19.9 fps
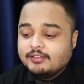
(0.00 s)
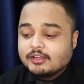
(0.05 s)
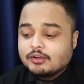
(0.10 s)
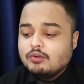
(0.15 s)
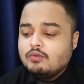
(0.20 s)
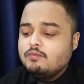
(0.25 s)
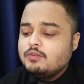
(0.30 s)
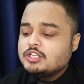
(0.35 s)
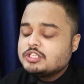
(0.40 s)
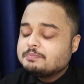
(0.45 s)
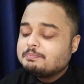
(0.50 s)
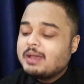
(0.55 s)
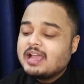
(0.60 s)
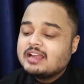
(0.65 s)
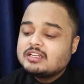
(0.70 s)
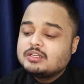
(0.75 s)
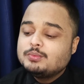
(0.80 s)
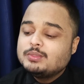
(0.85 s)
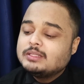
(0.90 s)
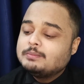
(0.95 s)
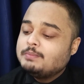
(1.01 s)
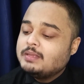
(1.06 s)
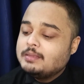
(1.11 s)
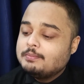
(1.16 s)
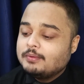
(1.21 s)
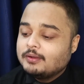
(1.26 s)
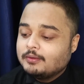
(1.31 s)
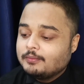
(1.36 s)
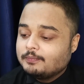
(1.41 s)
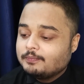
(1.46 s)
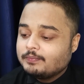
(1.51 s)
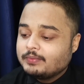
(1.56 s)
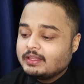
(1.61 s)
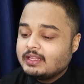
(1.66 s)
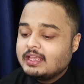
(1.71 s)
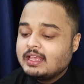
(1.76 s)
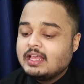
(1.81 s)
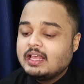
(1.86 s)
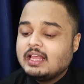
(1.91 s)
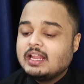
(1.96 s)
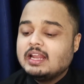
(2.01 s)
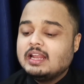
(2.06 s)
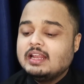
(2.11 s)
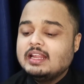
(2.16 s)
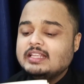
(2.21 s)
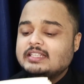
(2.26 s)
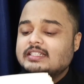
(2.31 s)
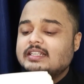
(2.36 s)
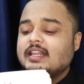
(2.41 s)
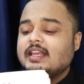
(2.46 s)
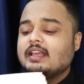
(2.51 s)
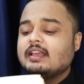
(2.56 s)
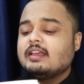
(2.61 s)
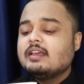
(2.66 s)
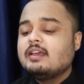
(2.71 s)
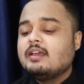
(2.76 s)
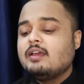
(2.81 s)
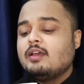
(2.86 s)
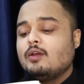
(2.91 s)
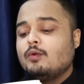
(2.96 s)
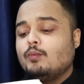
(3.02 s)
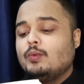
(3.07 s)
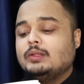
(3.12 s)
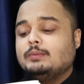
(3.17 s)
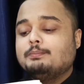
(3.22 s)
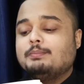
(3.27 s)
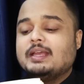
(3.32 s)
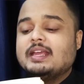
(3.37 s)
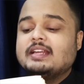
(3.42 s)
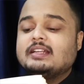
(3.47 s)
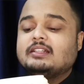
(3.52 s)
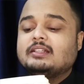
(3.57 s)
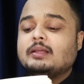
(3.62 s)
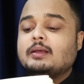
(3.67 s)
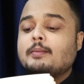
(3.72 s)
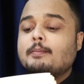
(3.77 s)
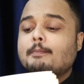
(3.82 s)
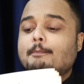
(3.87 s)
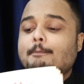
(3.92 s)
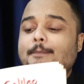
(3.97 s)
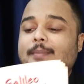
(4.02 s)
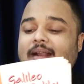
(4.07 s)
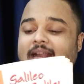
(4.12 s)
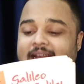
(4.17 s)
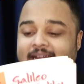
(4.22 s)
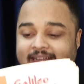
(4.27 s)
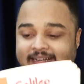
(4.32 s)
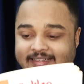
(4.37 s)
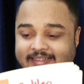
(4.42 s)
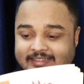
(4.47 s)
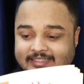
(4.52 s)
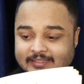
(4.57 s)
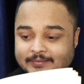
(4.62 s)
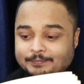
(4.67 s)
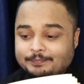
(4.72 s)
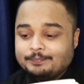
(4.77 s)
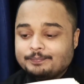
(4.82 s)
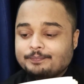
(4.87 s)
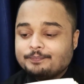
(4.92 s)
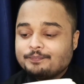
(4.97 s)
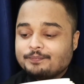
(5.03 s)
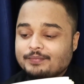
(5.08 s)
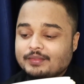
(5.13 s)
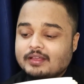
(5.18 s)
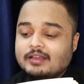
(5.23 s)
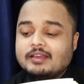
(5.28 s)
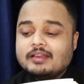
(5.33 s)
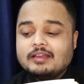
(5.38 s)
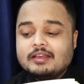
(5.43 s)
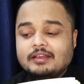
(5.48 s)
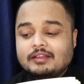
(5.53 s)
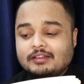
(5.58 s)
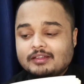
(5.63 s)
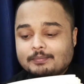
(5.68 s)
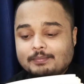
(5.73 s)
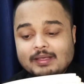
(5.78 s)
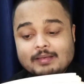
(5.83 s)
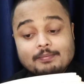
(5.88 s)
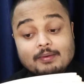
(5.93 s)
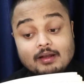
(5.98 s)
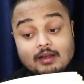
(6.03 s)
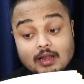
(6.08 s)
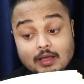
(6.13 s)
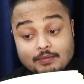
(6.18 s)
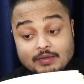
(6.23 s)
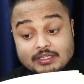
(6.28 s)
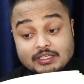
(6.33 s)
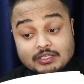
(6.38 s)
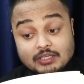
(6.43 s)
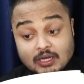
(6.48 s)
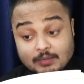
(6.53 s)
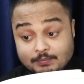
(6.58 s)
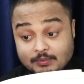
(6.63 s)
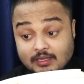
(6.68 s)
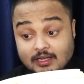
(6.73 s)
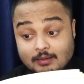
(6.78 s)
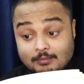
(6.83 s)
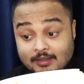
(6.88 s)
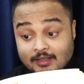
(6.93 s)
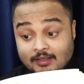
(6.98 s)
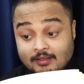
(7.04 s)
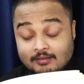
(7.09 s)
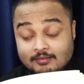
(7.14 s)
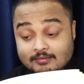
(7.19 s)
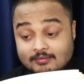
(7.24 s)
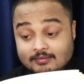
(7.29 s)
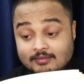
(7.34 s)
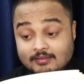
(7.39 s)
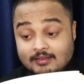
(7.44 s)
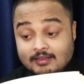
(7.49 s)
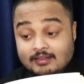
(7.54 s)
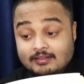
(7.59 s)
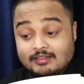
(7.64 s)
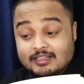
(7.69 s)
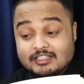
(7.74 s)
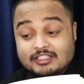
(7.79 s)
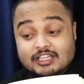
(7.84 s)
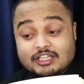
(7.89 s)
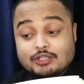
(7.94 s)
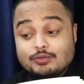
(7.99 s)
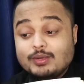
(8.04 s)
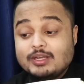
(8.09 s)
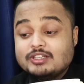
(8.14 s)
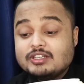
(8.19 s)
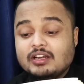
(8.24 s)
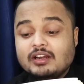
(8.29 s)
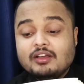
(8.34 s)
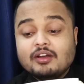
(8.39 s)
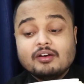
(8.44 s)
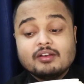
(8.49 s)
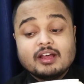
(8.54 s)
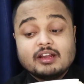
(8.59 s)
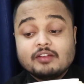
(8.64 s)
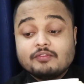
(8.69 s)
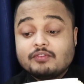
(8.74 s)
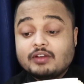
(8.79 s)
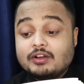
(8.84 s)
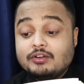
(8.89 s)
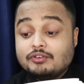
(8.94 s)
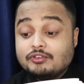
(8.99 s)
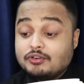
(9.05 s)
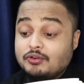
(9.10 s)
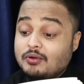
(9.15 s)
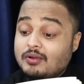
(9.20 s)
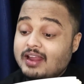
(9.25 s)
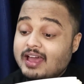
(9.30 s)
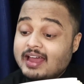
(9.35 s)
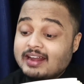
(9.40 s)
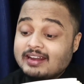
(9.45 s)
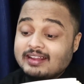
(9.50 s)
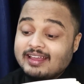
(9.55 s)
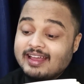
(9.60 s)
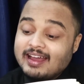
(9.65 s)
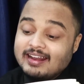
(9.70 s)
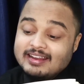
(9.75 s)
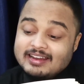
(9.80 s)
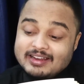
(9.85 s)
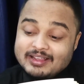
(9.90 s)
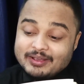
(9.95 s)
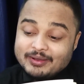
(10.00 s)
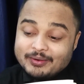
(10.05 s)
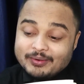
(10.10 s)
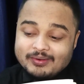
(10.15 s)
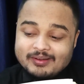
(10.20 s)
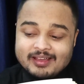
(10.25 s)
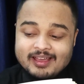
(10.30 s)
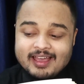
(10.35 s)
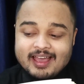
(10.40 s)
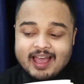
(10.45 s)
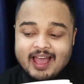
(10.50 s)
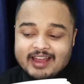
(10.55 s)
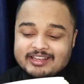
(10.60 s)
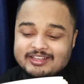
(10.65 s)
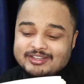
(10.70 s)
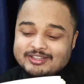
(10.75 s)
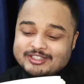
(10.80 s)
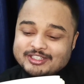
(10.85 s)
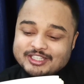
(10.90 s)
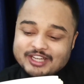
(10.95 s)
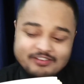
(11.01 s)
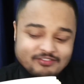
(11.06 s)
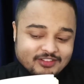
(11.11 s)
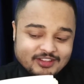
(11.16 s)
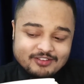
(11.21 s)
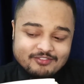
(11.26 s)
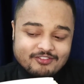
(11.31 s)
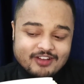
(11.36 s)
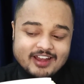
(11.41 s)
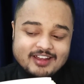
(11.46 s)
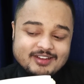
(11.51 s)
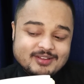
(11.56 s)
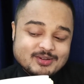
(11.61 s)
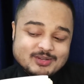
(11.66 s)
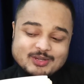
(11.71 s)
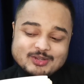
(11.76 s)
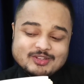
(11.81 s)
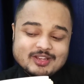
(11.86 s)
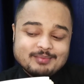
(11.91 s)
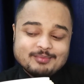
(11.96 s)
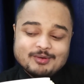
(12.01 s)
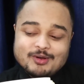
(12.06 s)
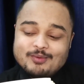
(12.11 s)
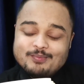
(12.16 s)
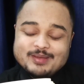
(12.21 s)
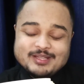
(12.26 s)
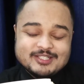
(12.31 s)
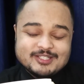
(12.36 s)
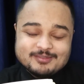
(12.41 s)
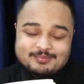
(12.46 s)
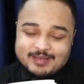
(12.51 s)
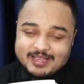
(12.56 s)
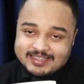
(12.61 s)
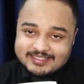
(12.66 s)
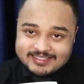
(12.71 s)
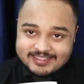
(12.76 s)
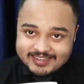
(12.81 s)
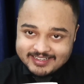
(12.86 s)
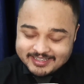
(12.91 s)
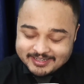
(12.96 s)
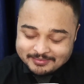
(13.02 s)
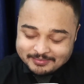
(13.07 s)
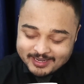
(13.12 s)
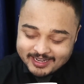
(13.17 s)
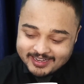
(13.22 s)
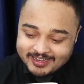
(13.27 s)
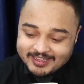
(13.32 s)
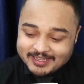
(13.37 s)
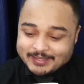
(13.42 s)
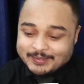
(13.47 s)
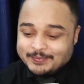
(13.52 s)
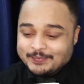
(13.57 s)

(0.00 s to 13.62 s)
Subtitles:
The room was packed with people, listening with bated breath. The people never stopped coming. The situation got out of control and Galileo had to shift the venue to some open space nearby.